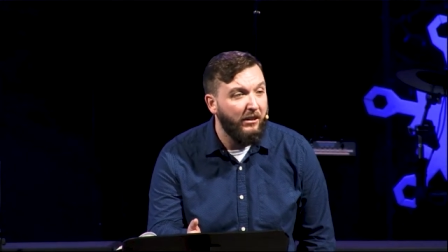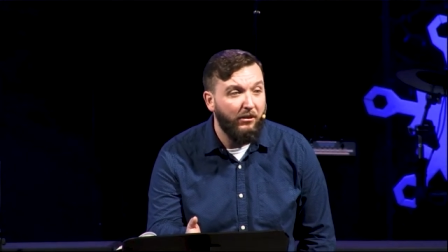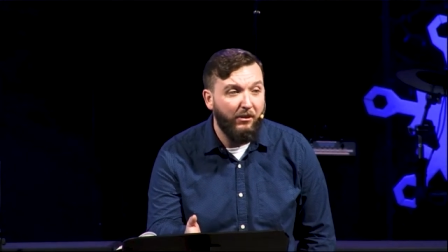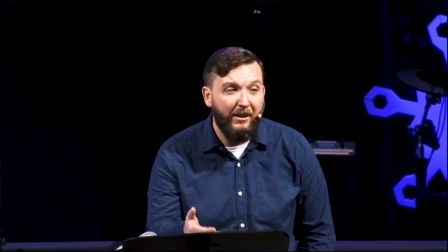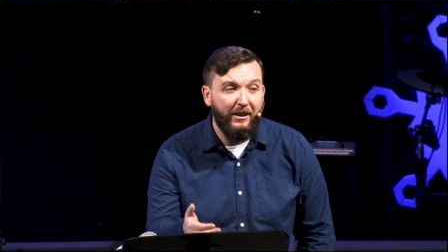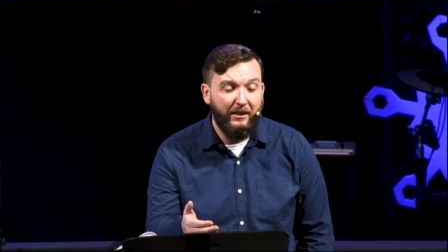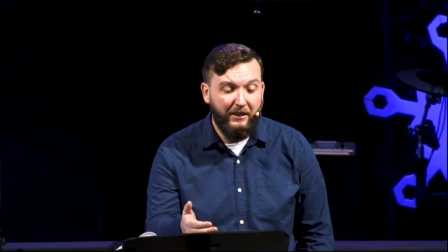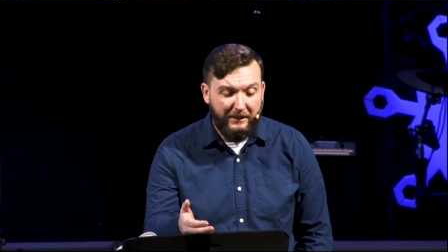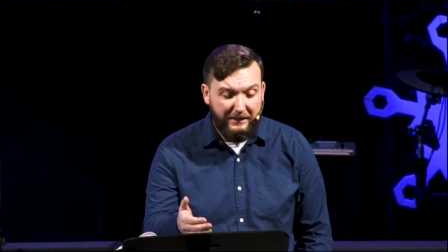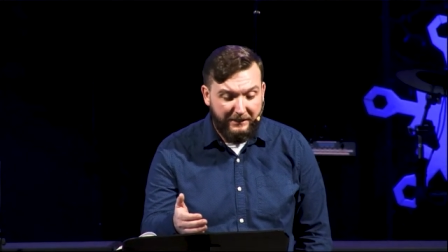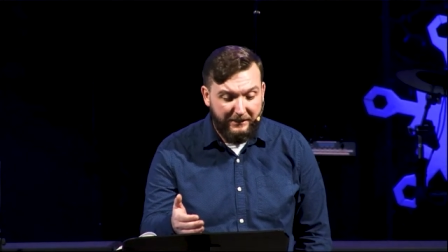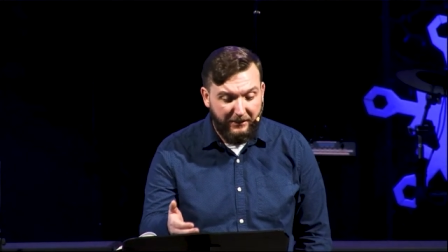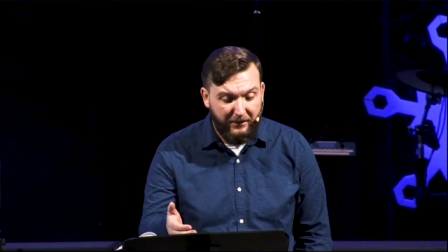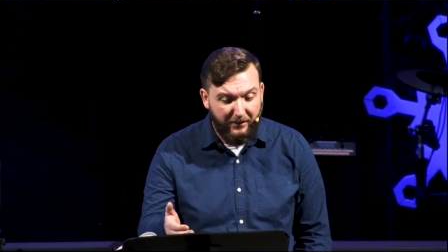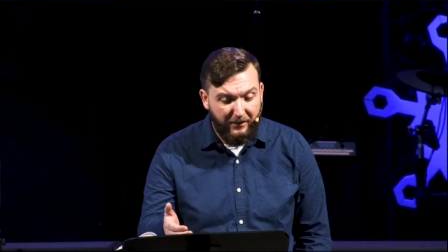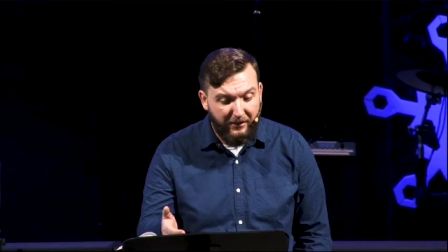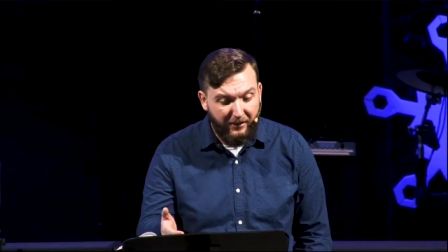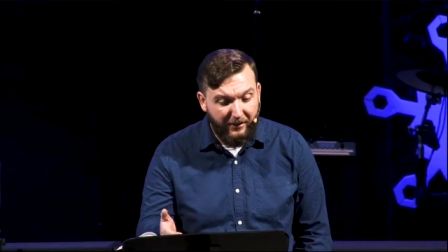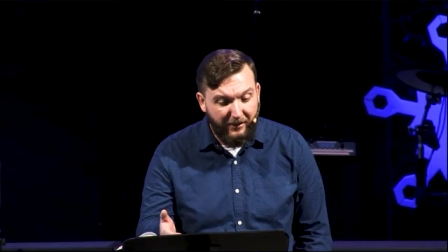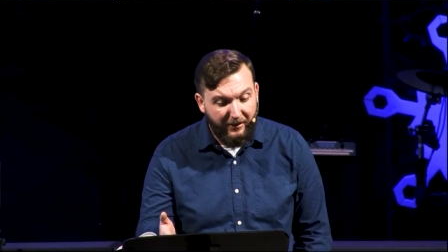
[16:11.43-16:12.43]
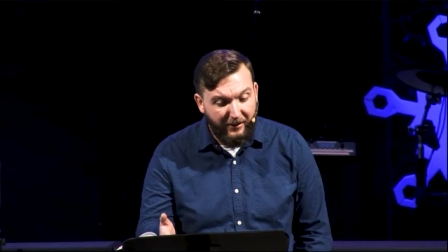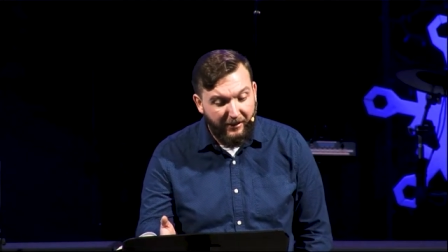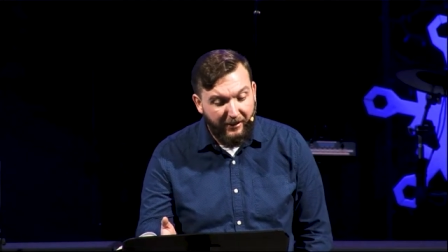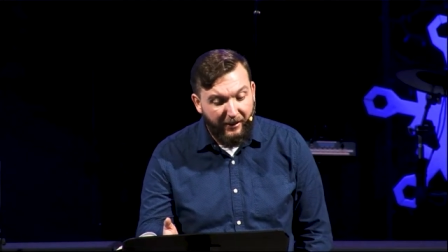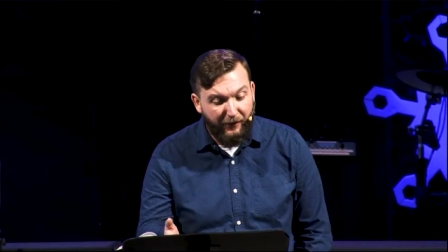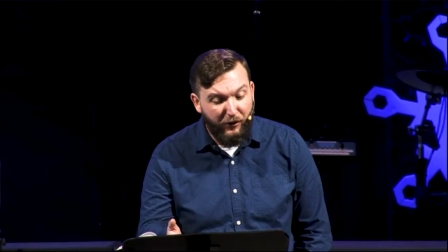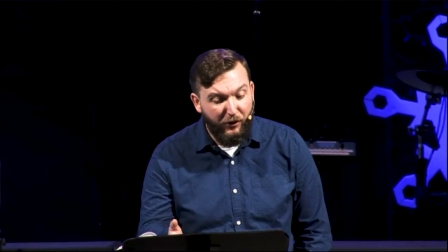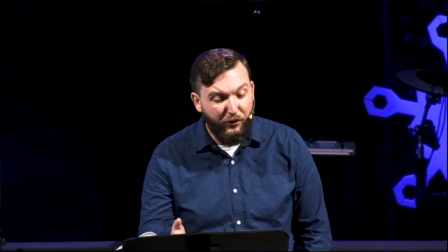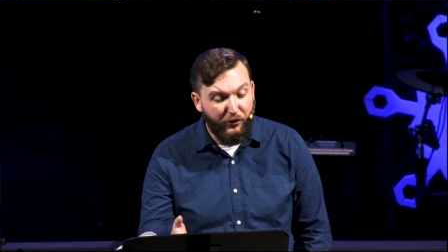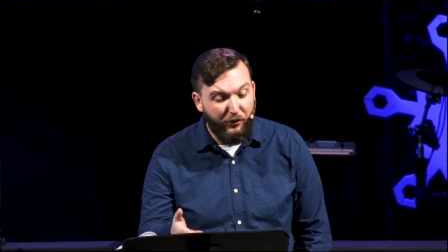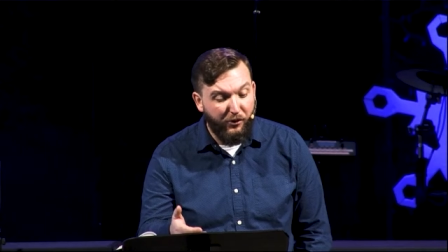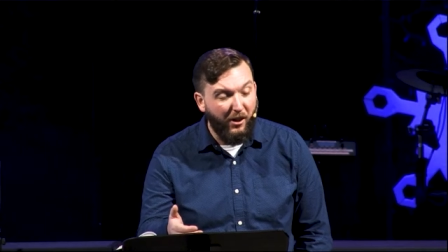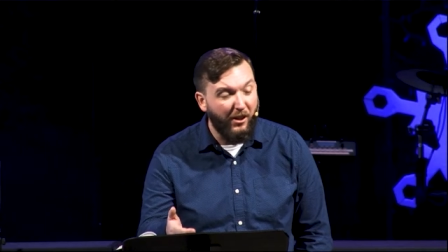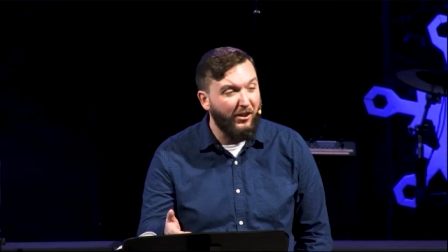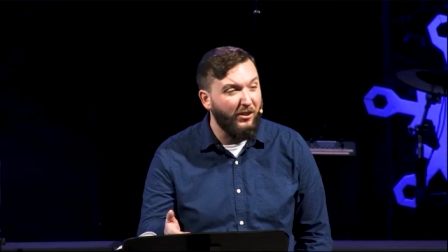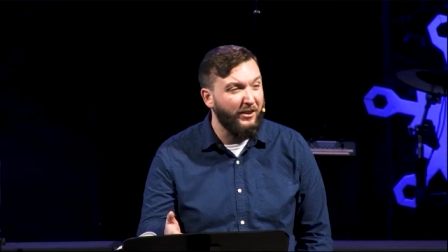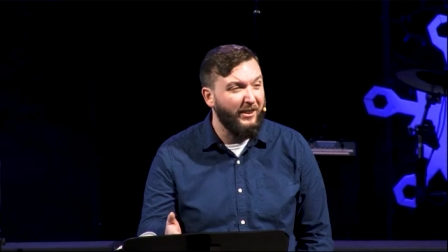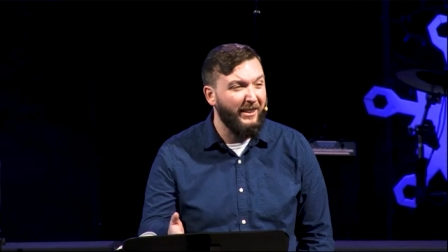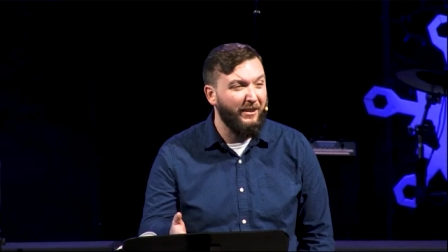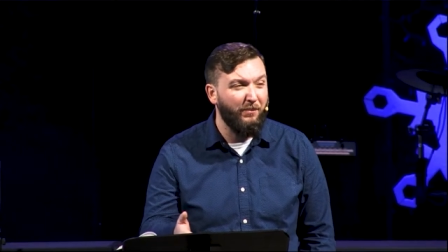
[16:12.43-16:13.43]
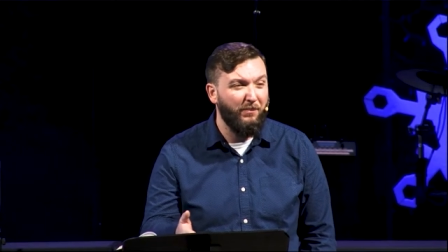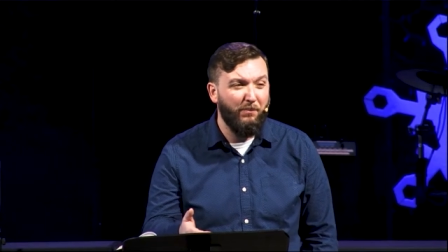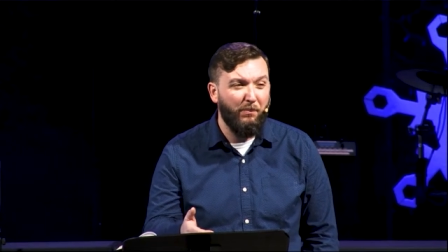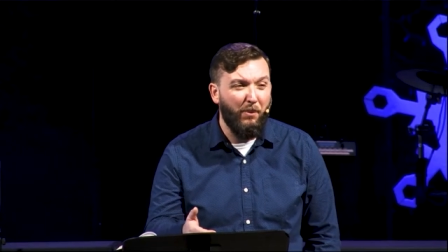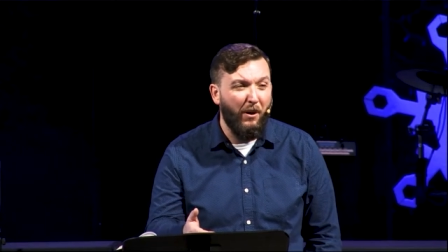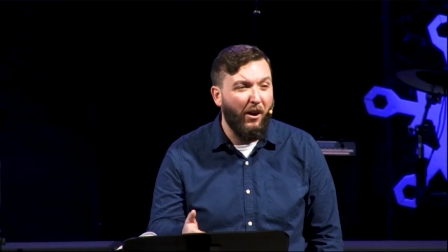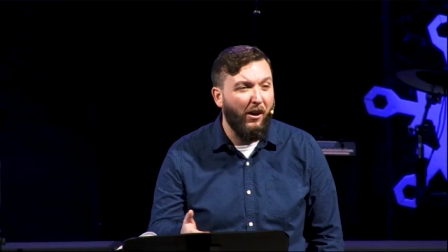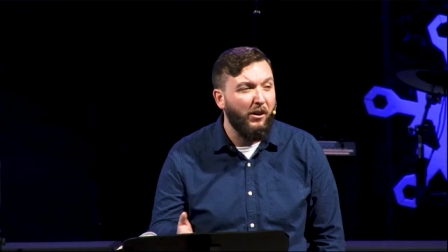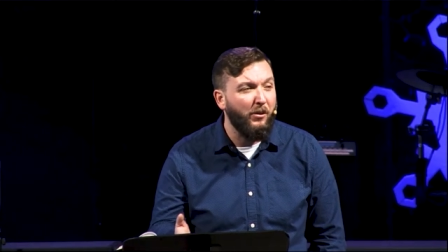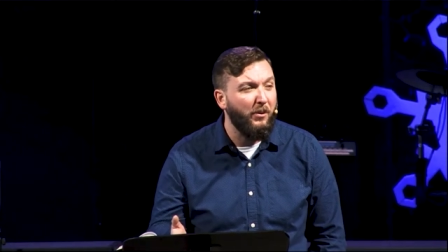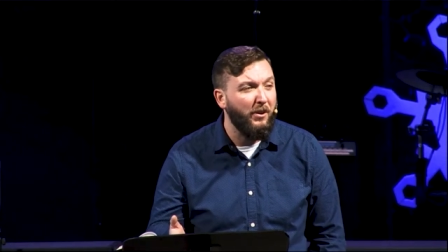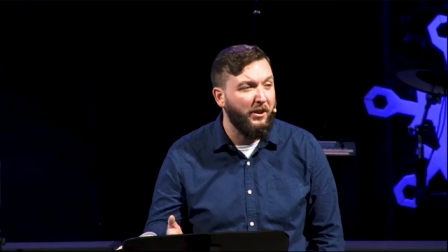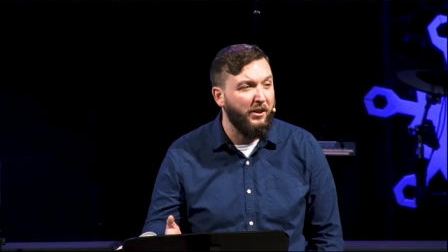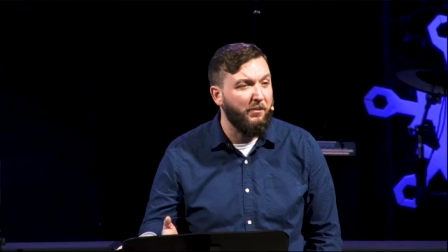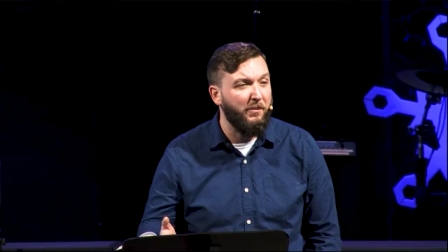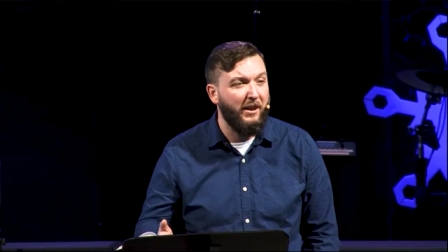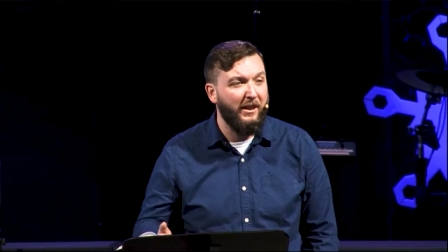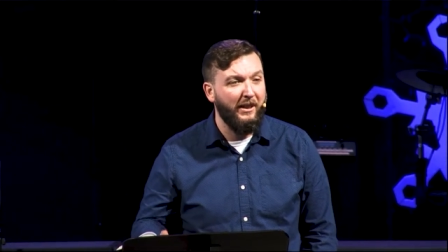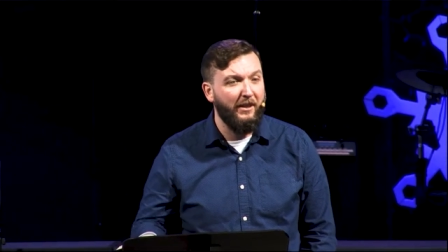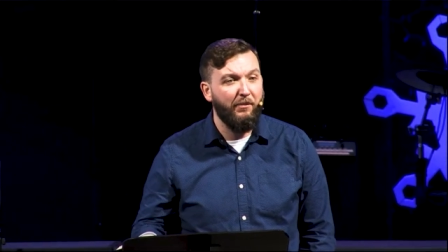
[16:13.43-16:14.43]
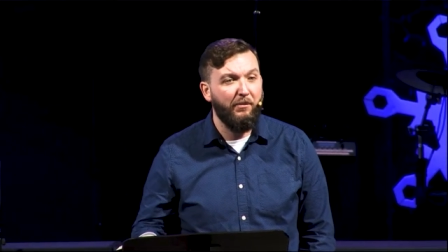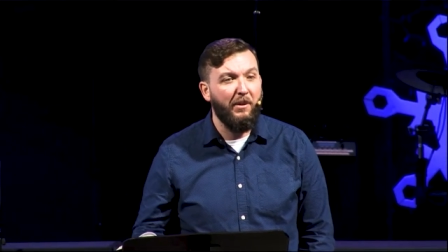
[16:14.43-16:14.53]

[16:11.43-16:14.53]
Well, if you struggle to part with your money,